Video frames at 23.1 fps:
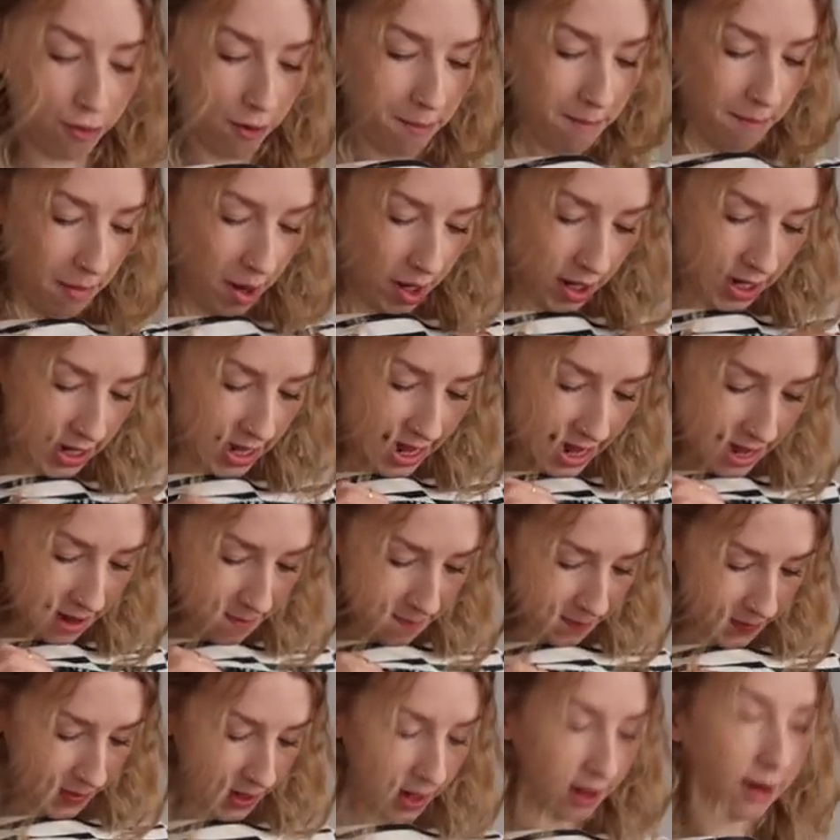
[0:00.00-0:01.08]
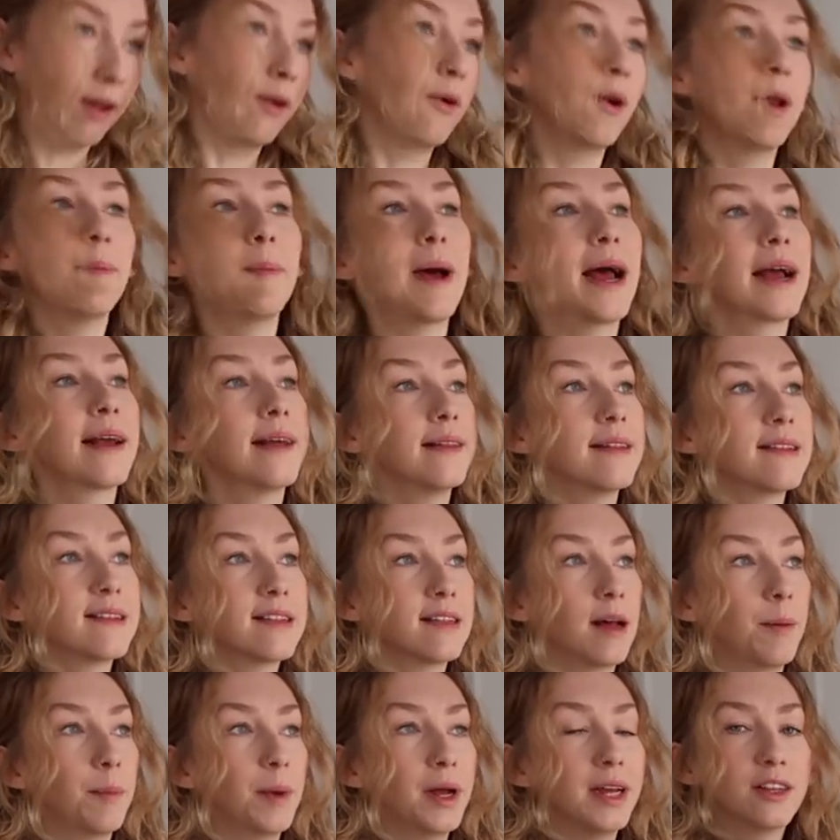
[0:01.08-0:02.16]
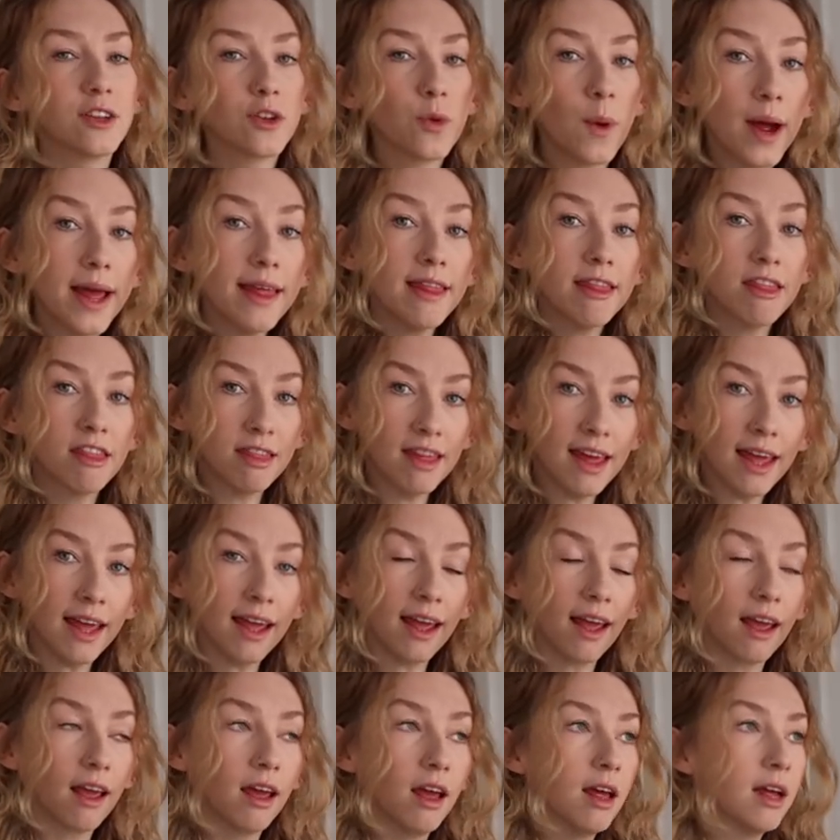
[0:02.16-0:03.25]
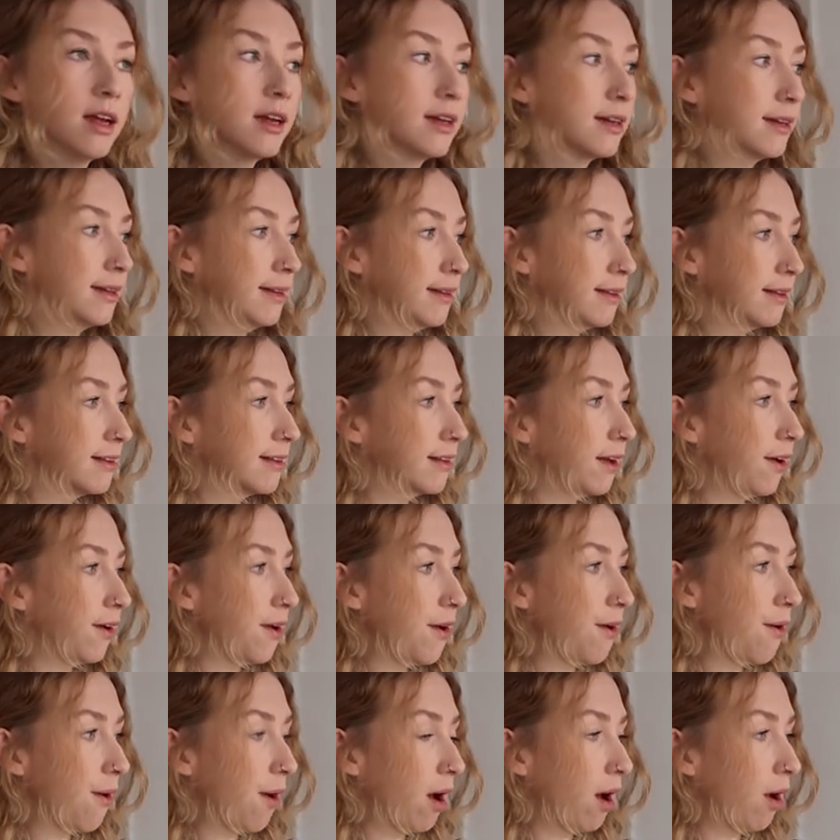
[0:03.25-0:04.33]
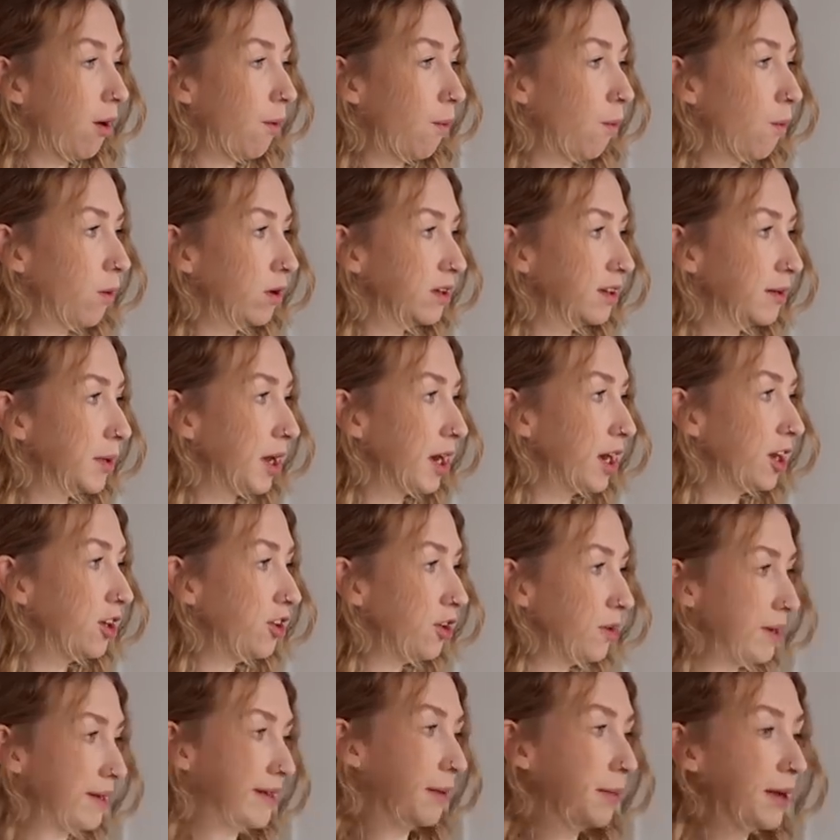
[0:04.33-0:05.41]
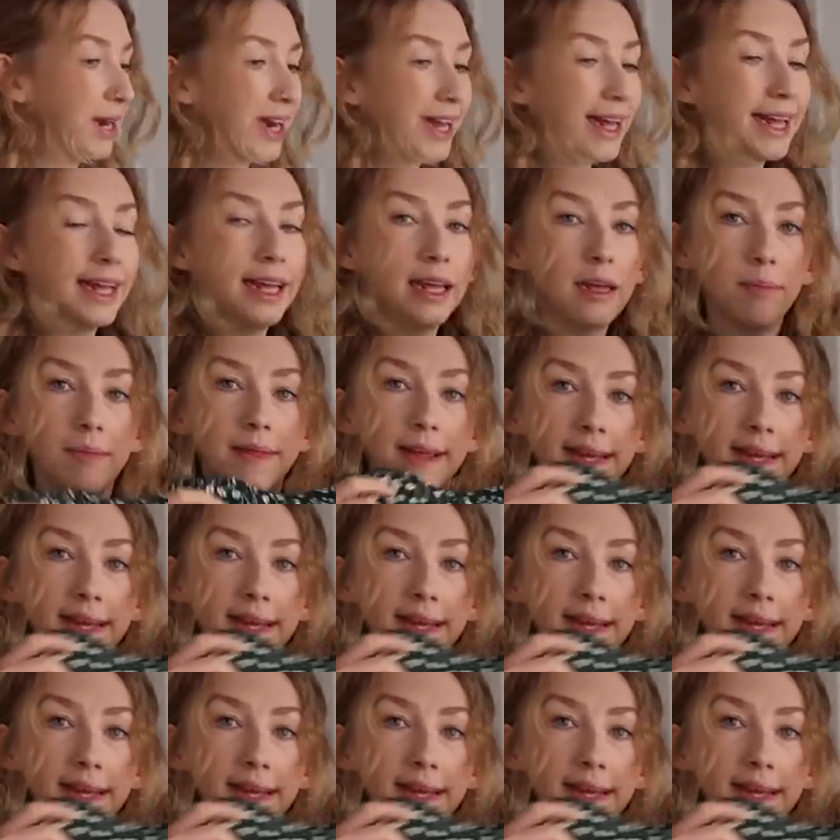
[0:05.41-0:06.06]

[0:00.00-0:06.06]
from Monkey and I got it back in the summer. It's quite thick, so what I'm gonna do is I'm gonna keep